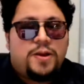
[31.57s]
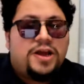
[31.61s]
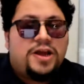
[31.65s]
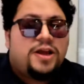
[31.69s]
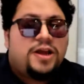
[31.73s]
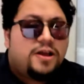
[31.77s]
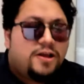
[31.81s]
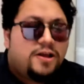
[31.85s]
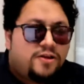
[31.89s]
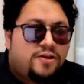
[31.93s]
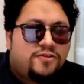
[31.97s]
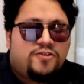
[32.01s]

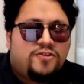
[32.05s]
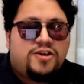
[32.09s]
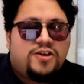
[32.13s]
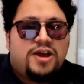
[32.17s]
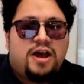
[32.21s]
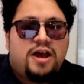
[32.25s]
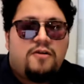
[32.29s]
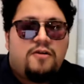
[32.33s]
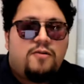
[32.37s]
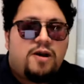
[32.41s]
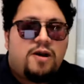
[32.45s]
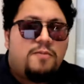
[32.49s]

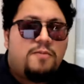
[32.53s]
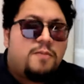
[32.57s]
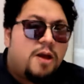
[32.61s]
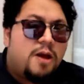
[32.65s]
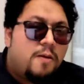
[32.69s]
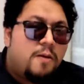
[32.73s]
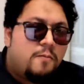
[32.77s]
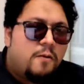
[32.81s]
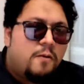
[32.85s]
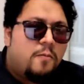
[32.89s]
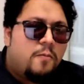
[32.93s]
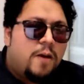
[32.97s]
CRM,
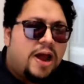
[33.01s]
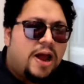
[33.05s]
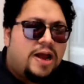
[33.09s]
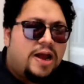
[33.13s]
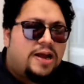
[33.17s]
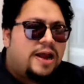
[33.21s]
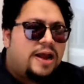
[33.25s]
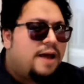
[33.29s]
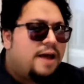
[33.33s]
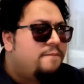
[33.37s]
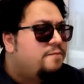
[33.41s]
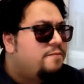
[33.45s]
mobile
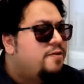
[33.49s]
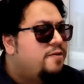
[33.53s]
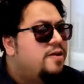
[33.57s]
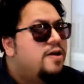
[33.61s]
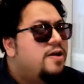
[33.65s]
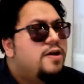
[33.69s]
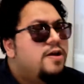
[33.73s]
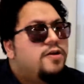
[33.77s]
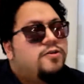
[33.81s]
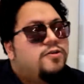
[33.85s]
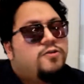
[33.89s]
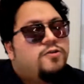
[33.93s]
apps
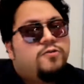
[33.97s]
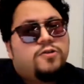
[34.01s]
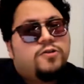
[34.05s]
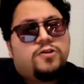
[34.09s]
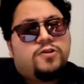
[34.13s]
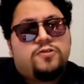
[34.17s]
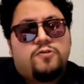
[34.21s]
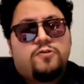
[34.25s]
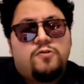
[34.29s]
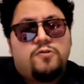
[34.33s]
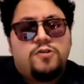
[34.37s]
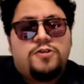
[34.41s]
to the
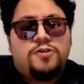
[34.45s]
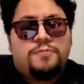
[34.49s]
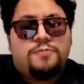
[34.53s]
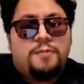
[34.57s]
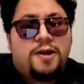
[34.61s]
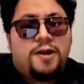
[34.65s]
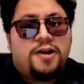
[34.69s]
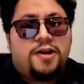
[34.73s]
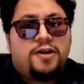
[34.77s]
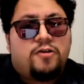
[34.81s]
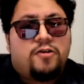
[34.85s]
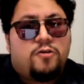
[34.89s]
schools spread
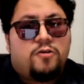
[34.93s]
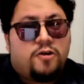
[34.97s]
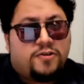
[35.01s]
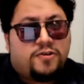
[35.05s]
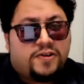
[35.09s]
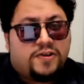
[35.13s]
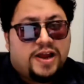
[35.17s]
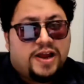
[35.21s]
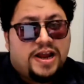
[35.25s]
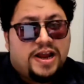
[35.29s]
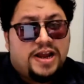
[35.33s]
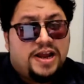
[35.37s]
across
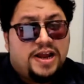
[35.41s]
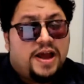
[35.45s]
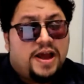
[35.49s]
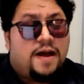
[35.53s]
India